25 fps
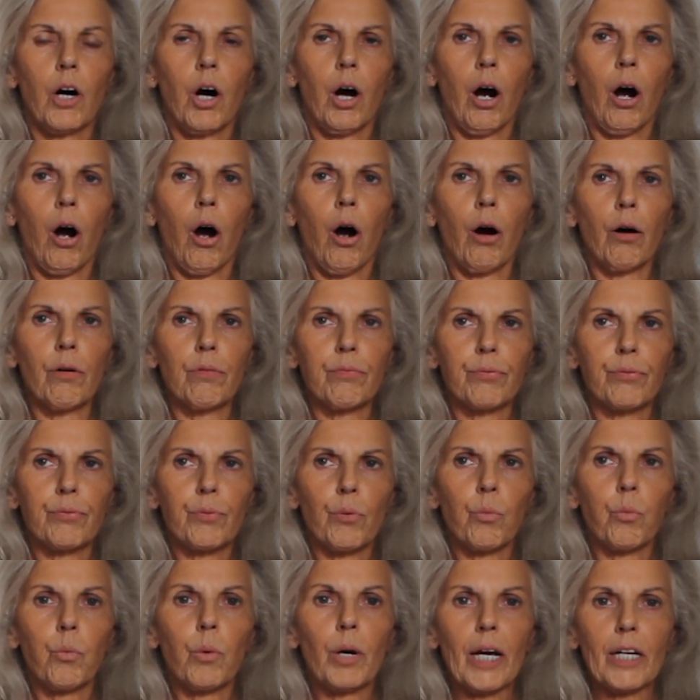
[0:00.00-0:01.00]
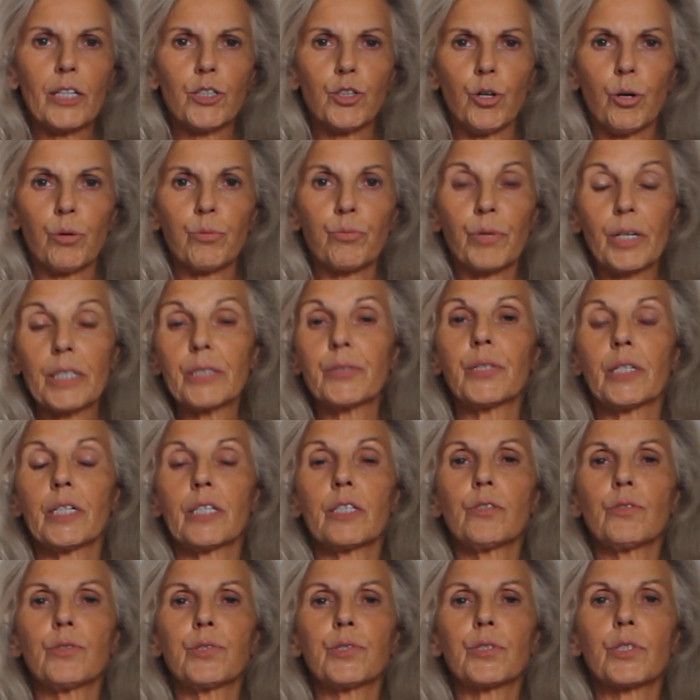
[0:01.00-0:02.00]
of where your rig
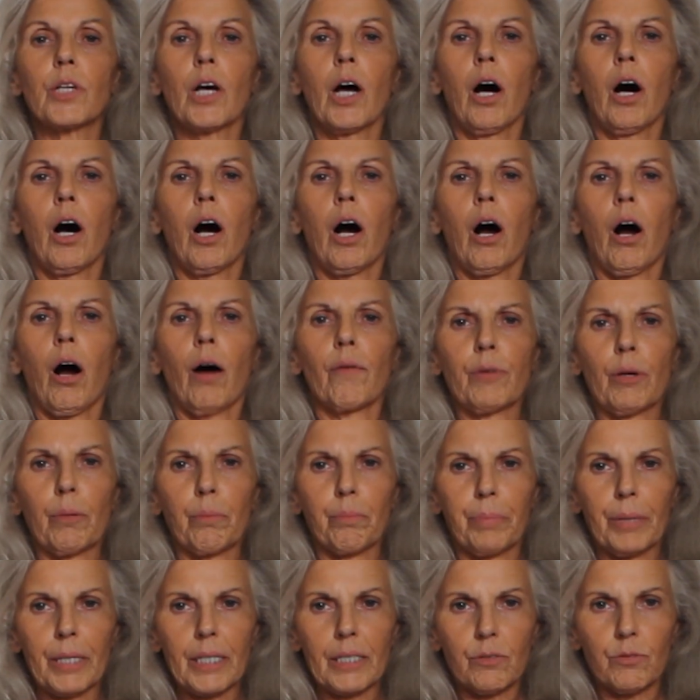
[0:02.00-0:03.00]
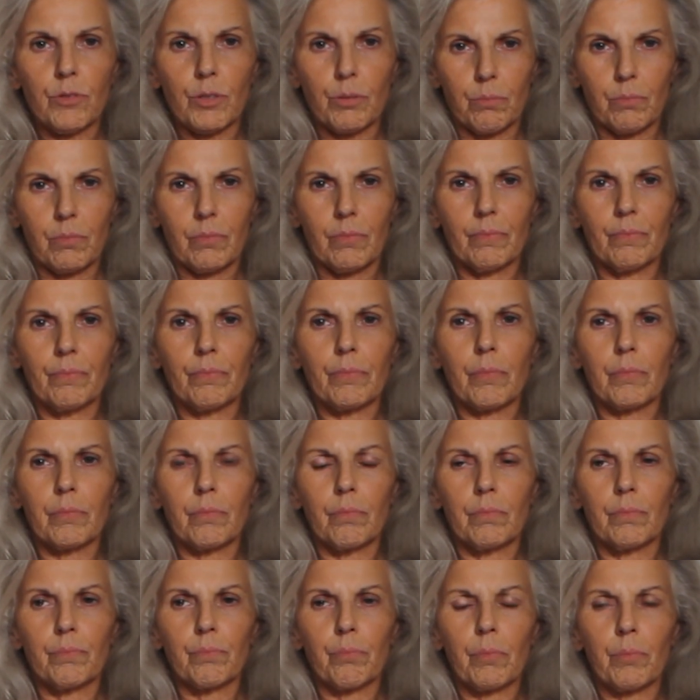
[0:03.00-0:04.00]
is, of it being
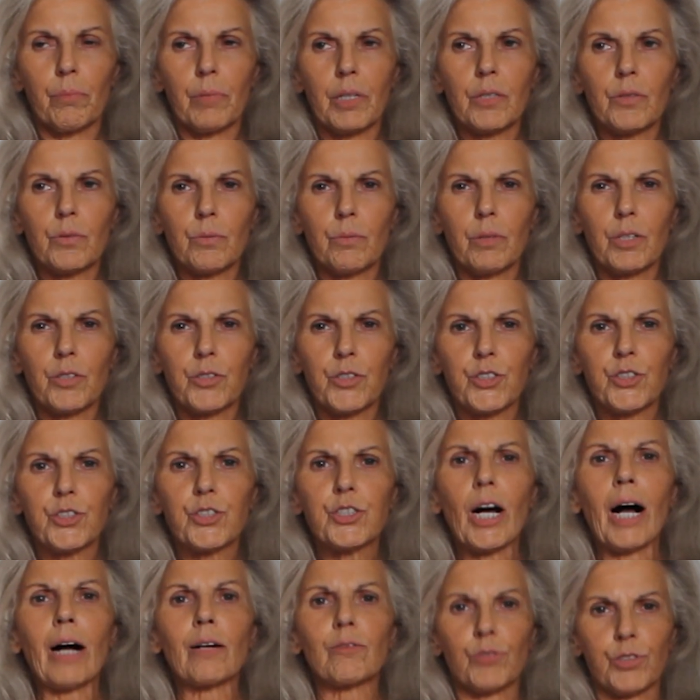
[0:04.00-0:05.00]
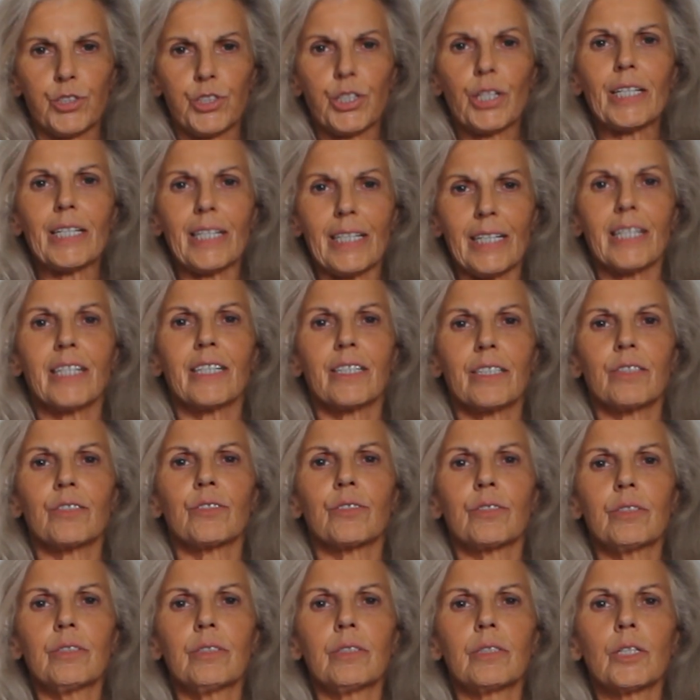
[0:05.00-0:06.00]
sucked
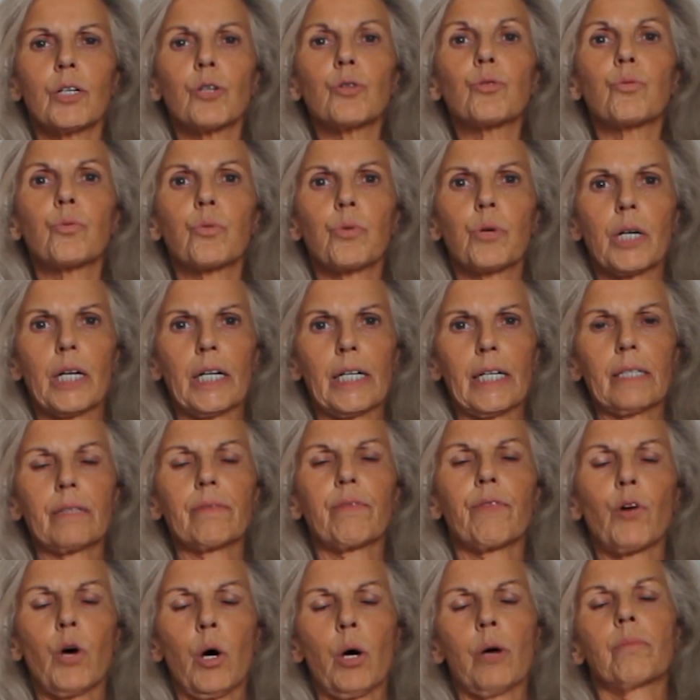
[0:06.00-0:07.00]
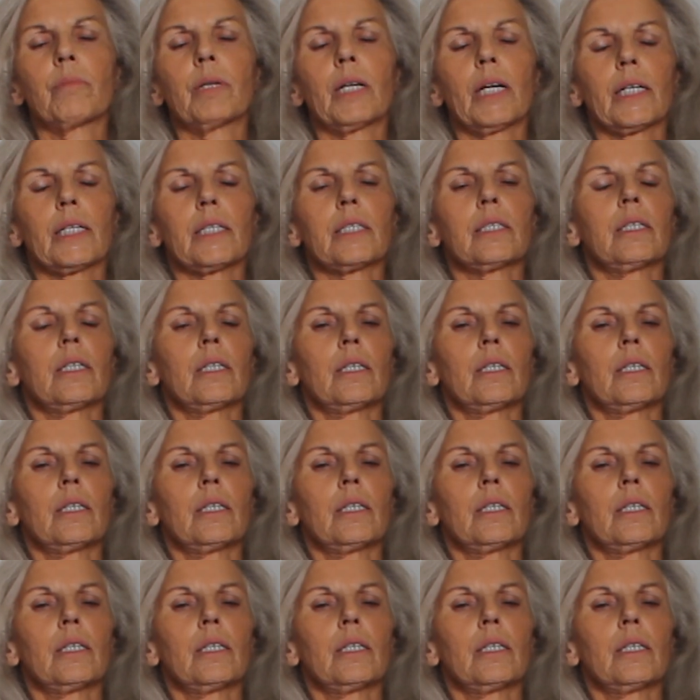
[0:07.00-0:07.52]
in really firmly.